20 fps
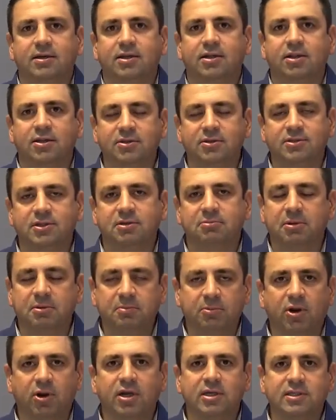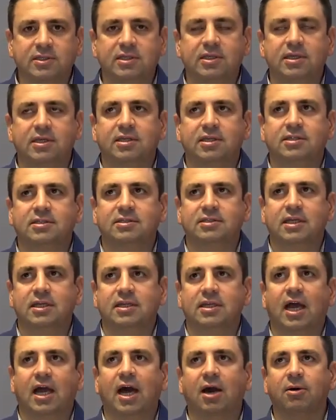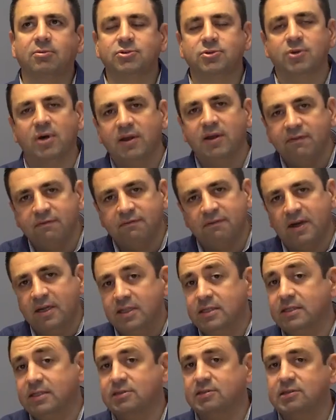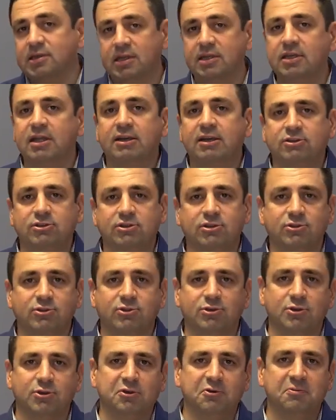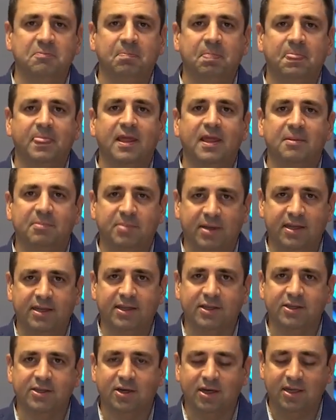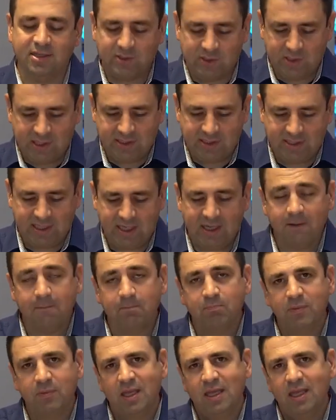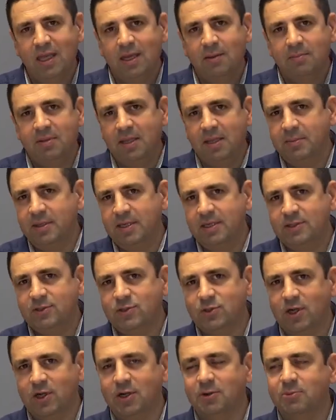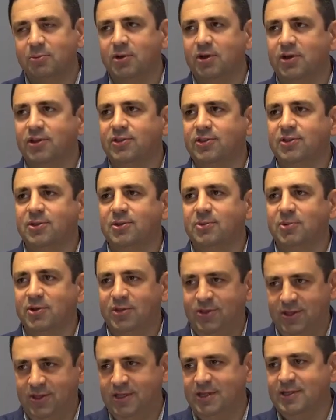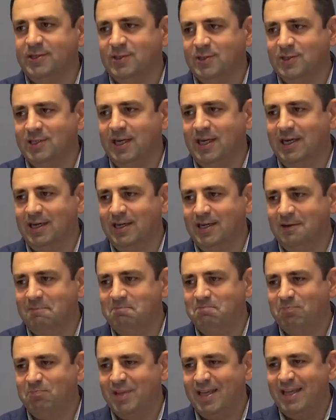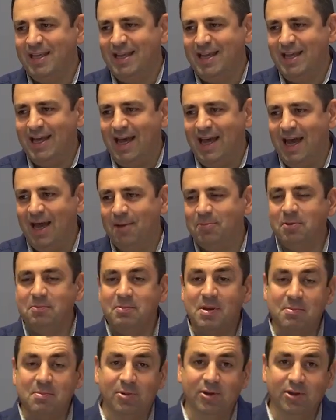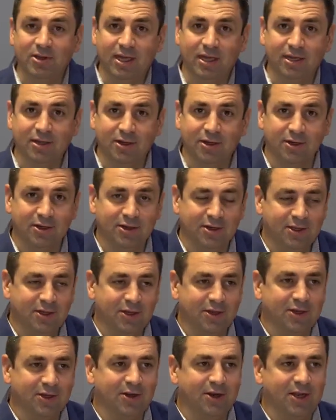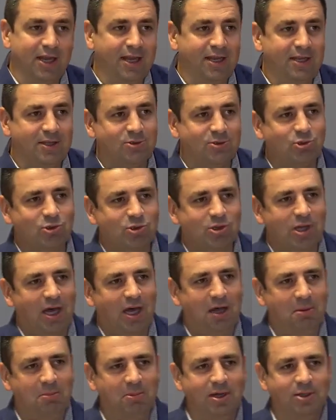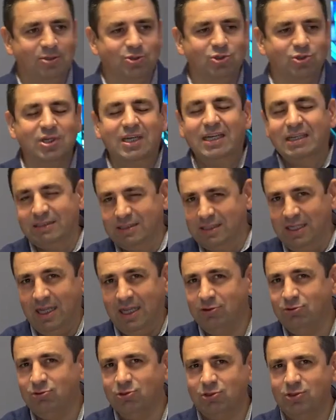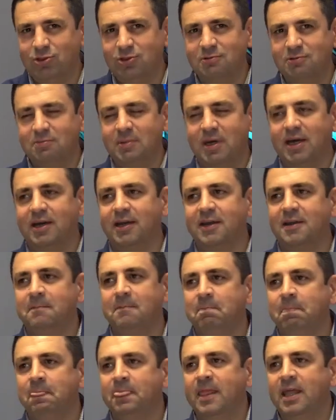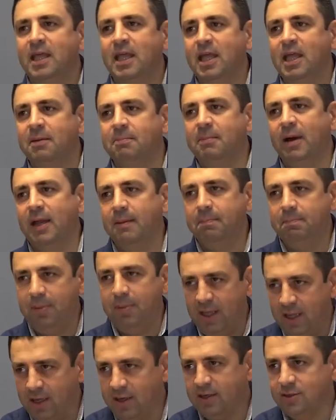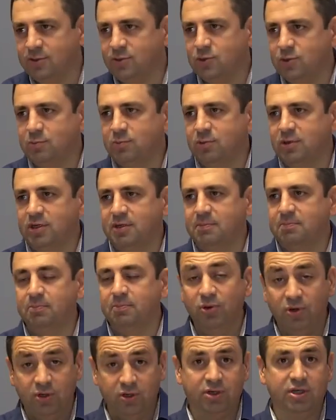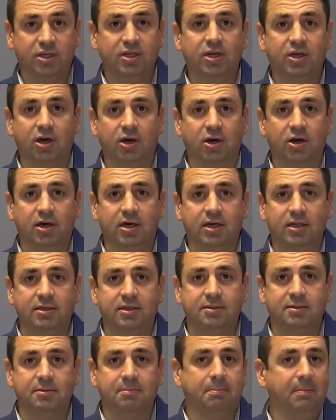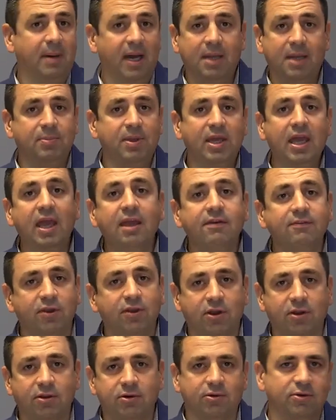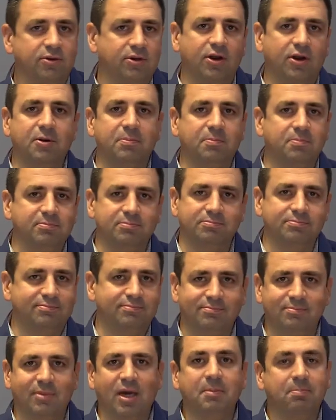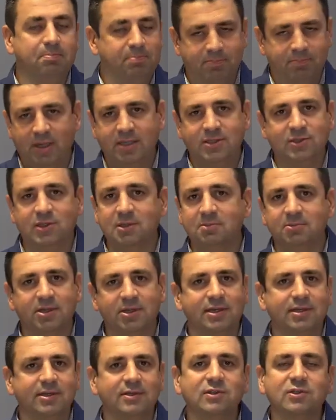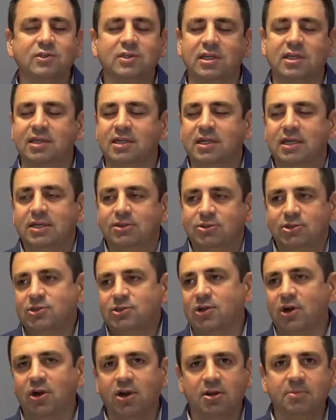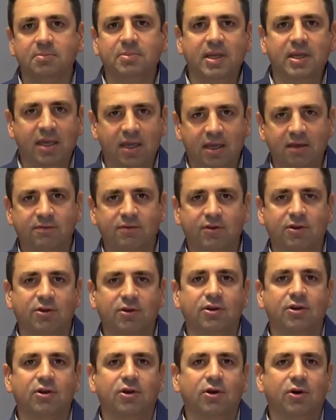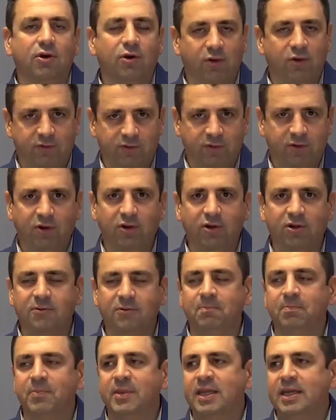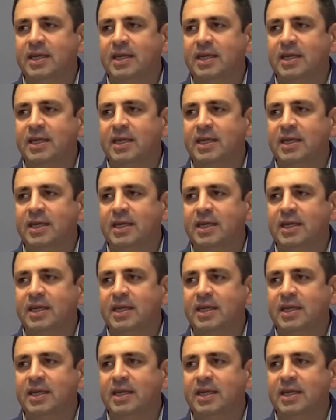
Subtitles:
closing remarks in how do I find this connection to Pentecost Sunday. Let me start with this. I remember younger age, how much attention my parents would put on my behavior, on my siblings, and just our behavior overall.